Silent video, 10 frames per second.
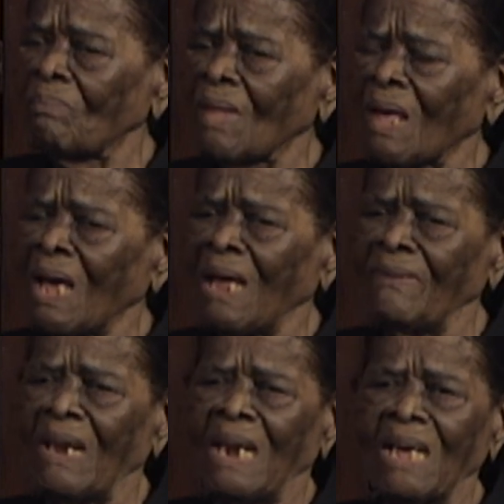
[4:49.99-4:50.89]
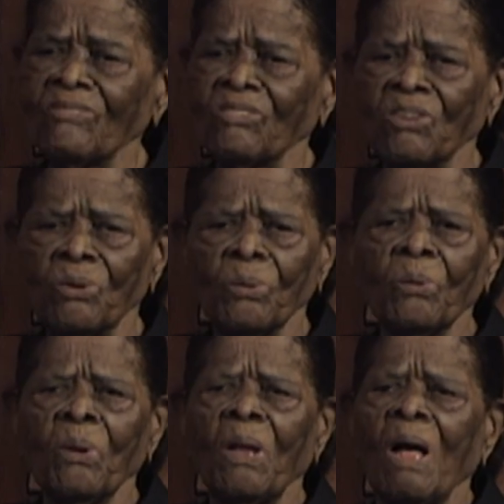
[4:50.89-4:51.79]
And the next school
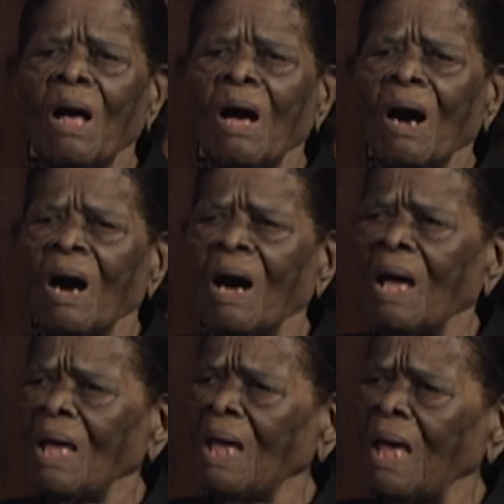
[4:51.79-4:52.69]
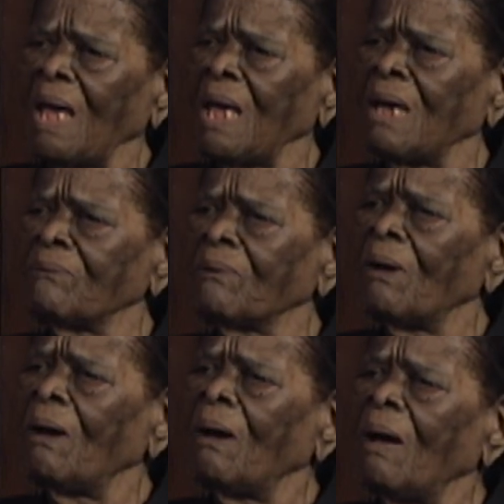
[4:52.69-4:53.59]
I had,
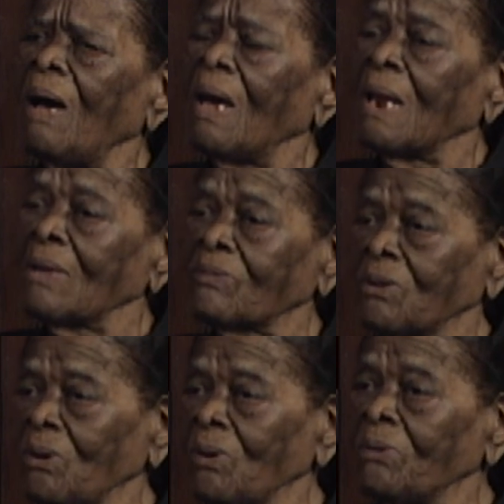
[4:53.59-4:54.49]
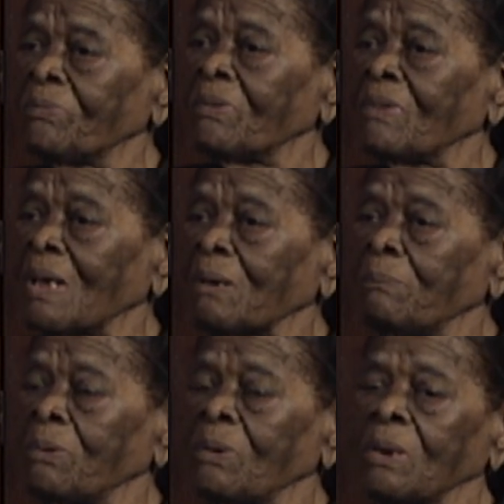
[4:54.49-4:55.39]
and I still live in that
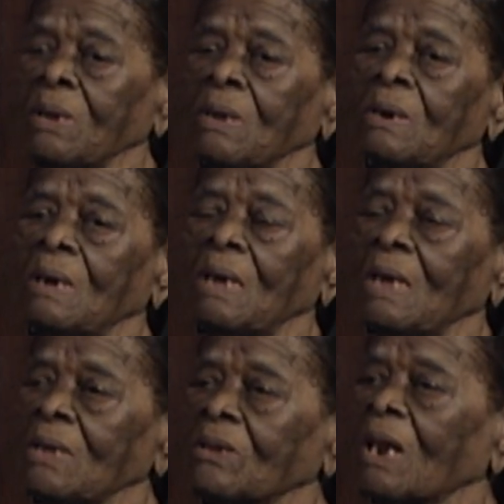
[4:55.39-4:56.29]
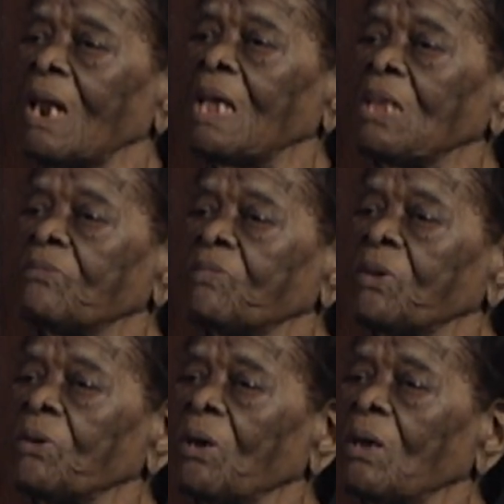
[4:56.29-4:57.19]
community, is Glaze-View
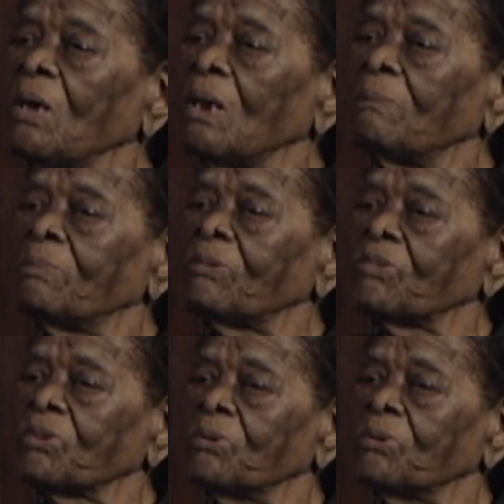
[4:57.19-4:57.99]
Elementary School.